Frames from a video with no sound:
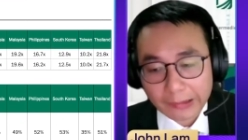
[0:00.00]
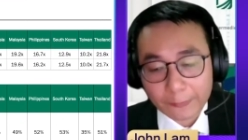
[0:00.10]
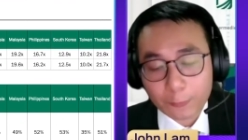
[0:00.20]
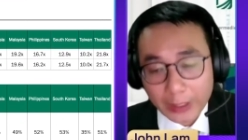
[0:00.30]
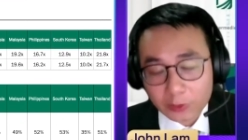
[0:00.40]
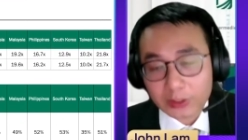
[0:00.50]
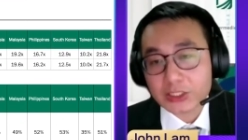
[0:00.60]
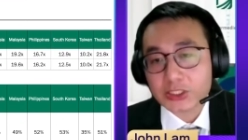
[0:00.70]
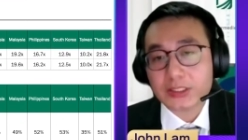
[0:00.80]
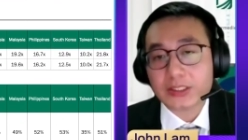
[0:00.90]

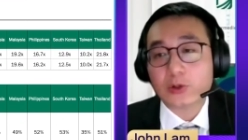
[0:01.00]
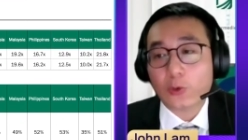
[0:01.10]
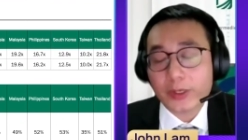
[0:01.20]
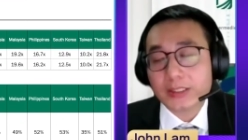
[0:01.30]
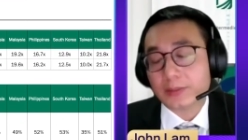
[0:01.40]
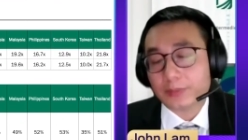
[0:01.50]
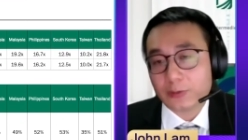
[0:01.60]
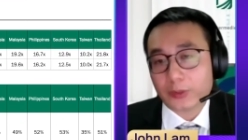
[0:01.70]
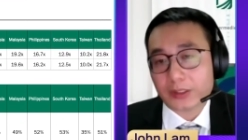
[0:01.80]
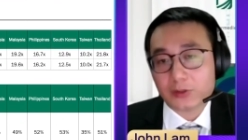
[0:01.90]
regulation is always something
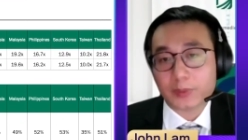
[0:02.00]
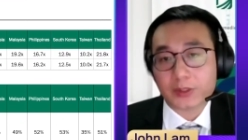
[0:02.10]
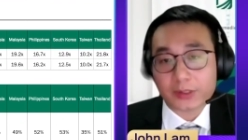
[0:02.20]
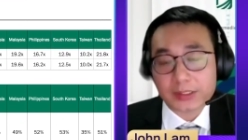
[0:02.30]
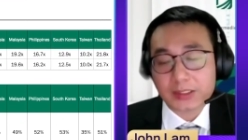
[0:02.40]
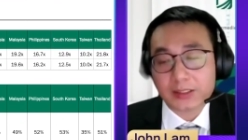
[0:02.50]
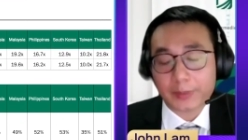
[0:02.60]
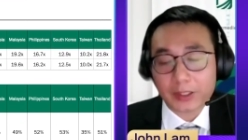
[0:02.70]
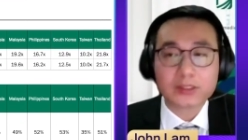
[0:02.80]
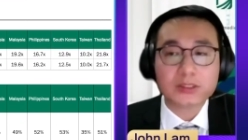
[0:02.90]
we need to be concerned
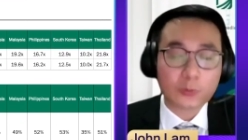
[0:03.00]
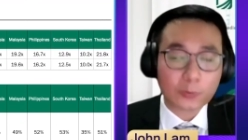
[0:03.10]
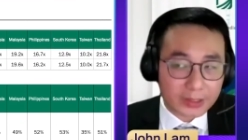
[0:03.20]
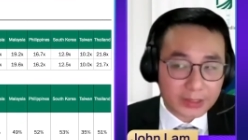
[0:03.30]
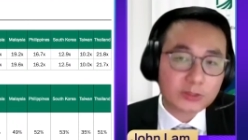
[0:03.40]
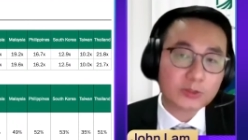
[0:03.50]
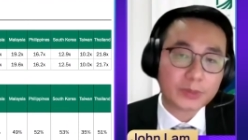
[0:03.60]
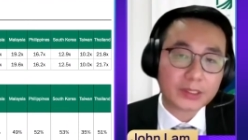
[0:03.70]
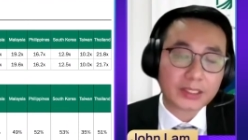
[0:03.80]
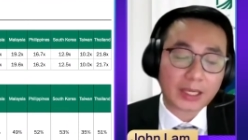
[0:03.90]
about. So we need to
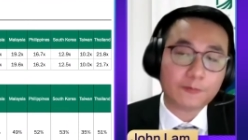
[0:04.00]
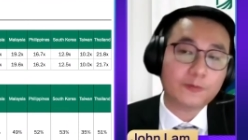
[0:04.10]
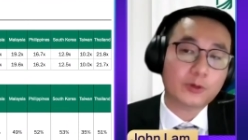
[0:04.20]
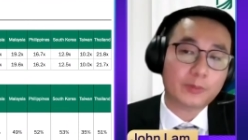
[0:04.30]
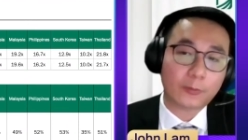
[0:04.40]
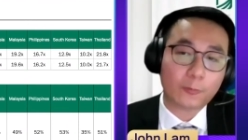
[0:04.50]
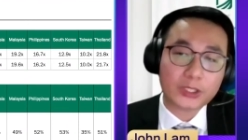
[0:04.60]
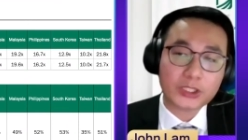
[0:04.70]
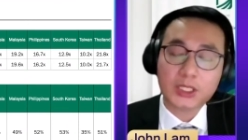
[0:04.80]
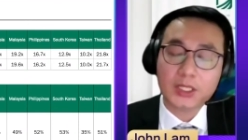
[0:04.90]
be careful about
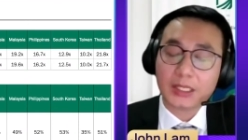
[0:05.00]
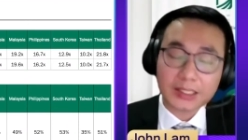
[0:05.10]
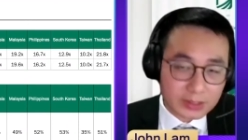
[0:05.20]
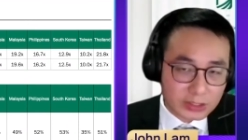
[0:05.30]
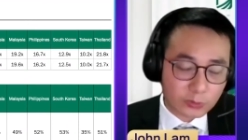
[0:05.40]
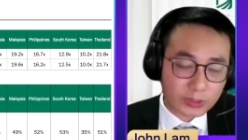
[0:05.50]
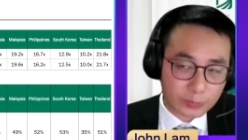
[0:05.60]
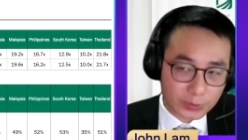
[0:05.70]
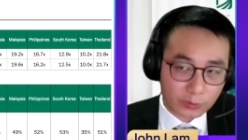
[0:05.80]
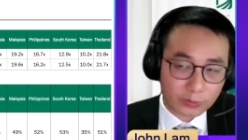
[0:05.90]
which industries
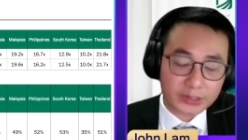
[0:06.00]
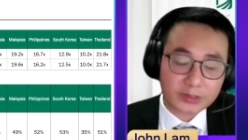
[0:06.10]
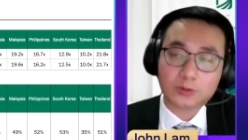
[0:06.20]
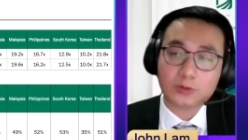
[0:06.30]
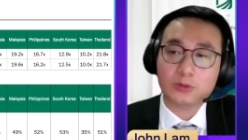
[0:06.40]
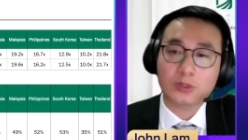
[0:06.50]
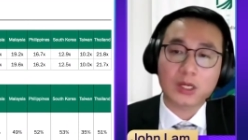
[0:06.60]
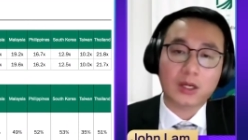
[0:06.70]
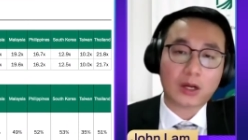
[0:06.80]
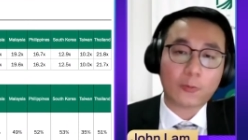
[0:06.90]
we go into,
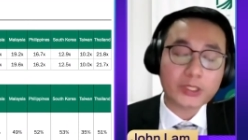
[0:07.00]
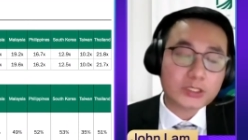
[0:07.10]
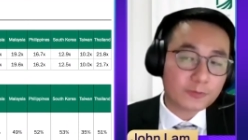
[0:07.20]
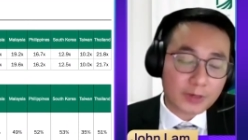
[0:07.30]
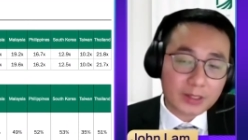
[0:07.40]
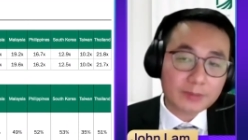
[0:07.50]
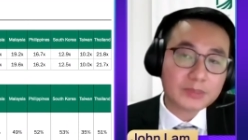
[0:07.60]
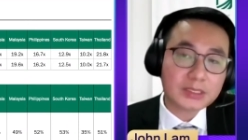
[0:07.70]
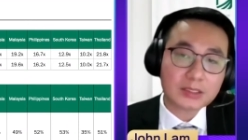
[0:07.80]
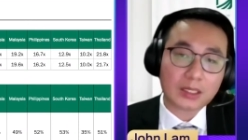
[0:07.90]
which
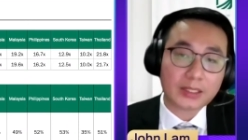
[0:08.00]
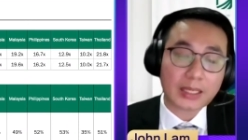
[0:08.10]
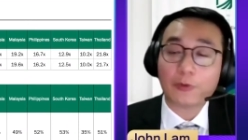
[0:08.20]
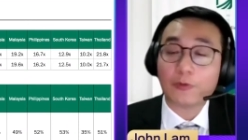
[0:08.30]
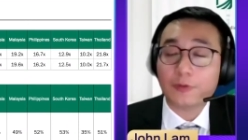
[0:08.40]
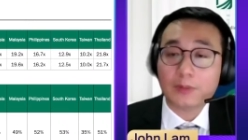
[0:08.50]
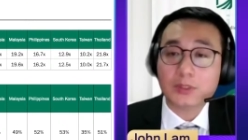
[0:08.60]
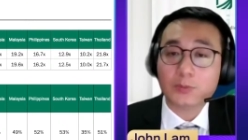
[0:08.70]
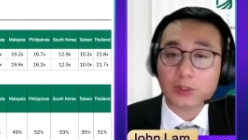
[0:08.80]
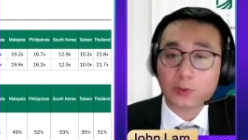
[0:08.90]
firms, type of
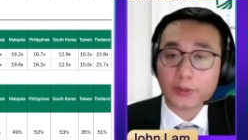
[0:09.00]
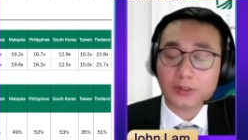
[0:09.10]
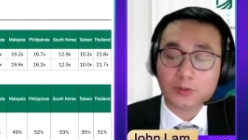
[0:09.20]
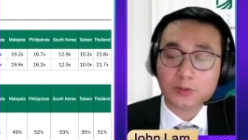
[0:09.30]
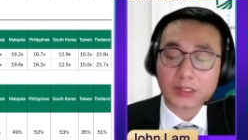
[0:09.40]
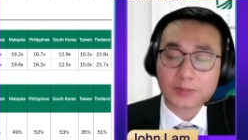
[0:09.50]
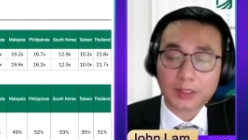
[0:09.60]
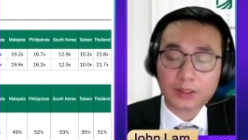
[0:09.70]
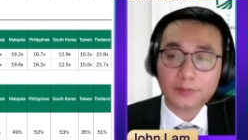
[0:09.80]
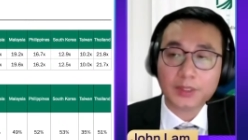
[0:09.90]
firms we go into as
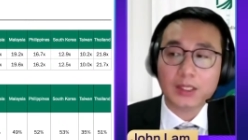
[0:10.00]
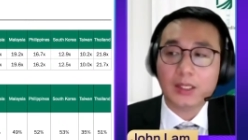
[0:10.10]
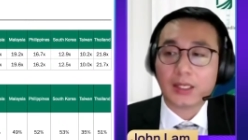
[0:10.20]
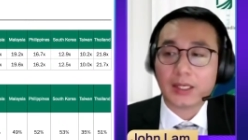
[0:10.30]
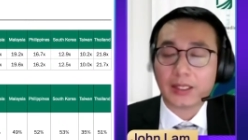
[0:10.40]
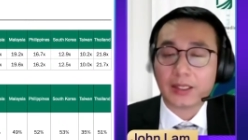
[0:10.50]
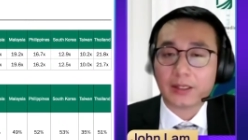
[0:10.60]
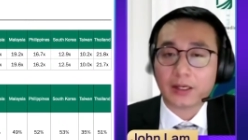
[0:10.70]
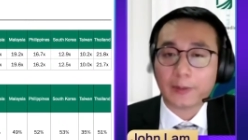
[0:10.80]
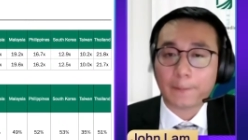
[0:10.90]
well. And
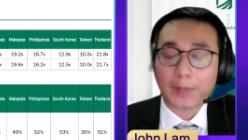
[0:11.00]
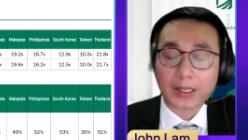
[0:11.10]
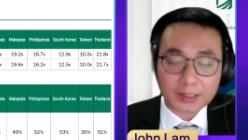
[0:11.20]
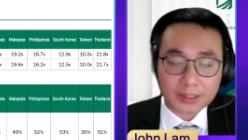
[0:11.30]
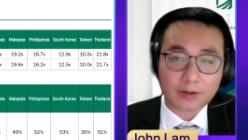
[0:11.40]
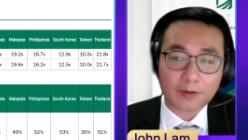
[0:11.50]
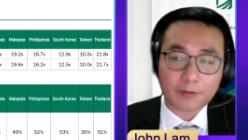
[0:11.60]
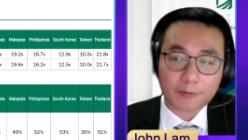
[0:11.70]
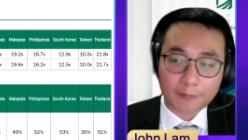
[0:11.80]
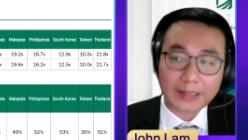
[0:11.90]
I think
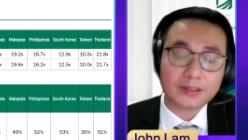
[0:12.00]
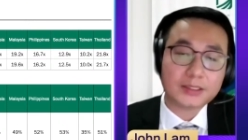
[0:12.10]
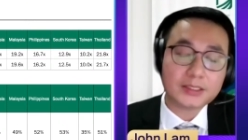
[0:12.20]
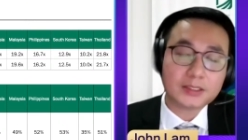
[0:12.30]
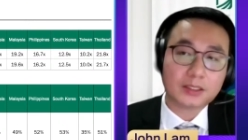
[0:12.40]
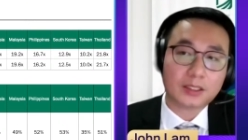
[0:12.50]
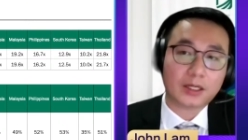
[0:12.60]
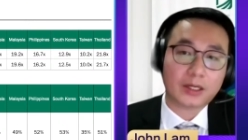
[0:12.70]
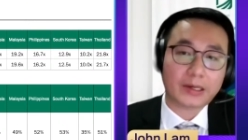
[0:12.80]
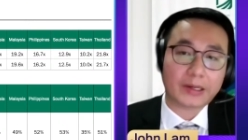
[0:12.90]
finally,
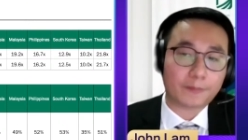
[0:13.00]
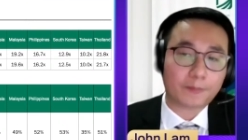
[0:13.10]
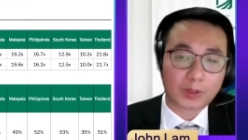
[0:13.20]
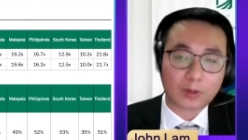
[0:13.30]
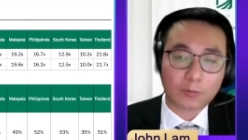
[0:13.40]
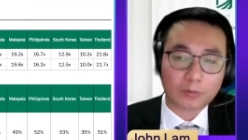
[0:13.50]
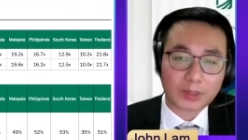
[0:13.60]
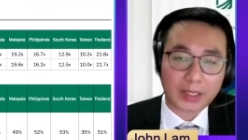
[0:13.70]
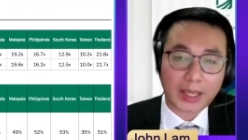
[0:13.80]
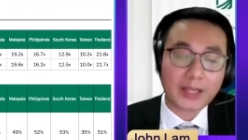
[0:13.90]

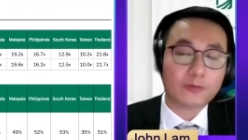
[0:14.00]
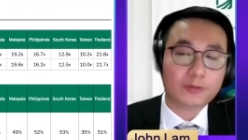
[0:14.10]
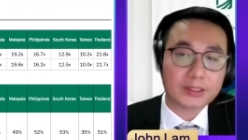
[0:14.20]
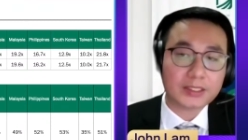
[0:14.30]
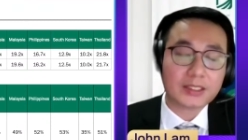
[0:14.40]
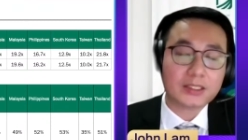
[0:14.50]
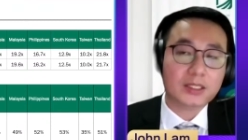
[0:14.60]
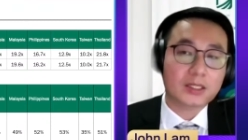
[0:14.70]
end of the day,